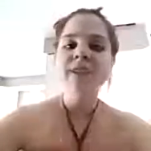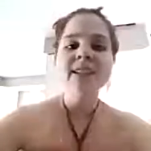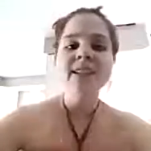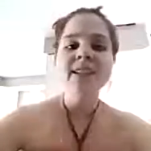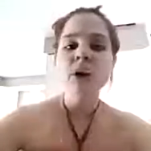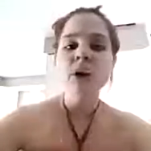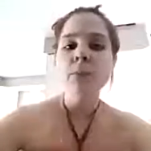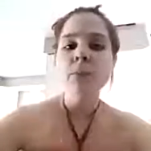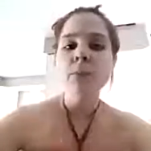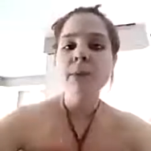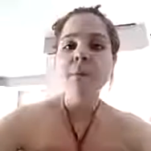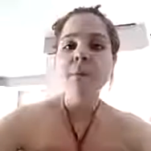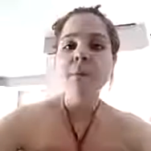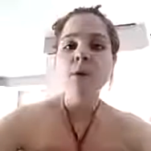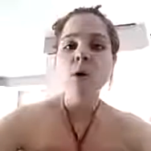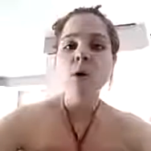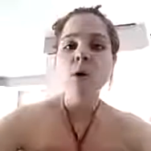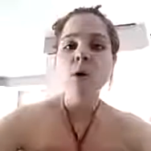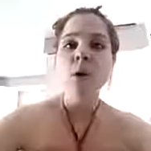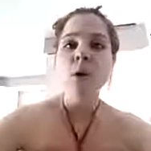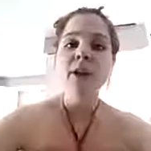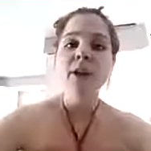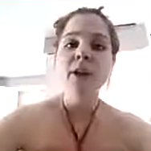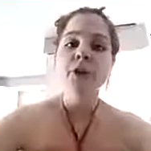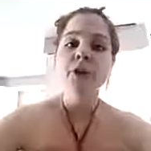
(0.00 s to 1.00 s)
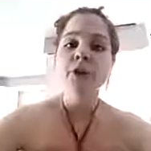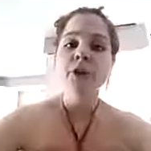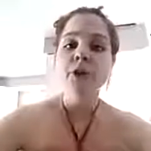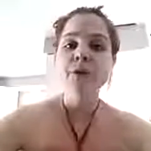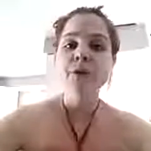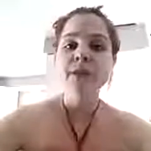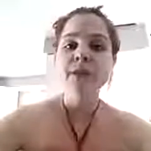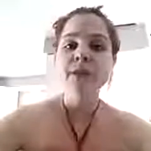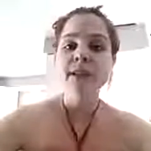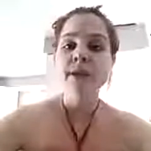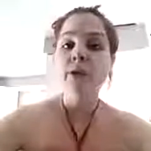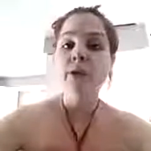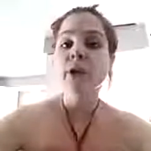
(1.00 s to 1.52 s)
to tell people what you're
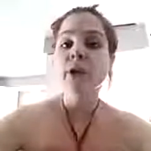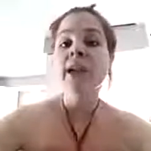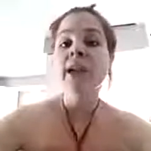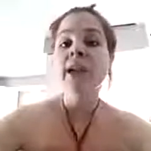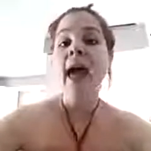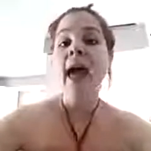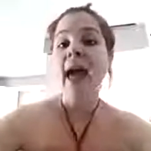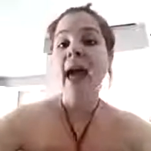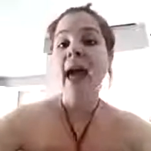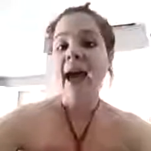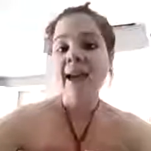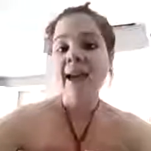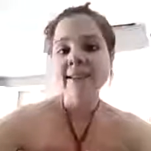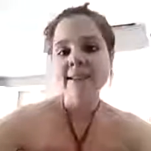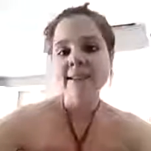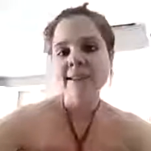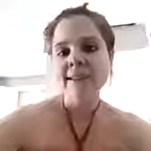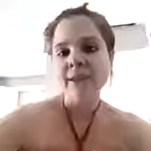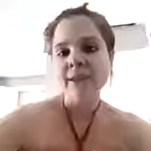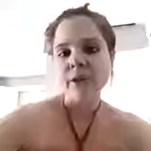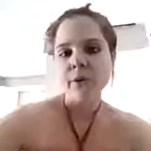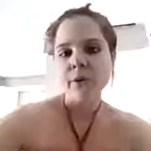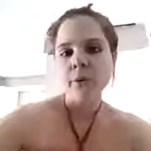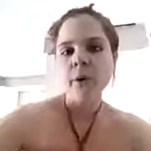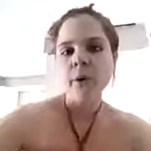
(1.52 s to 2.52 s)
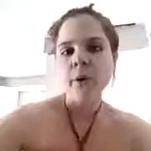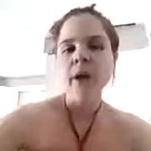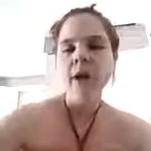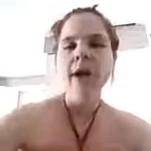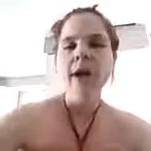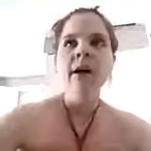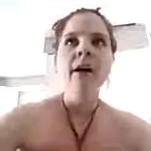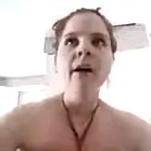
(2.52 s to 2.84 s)
using. They're going to ask you.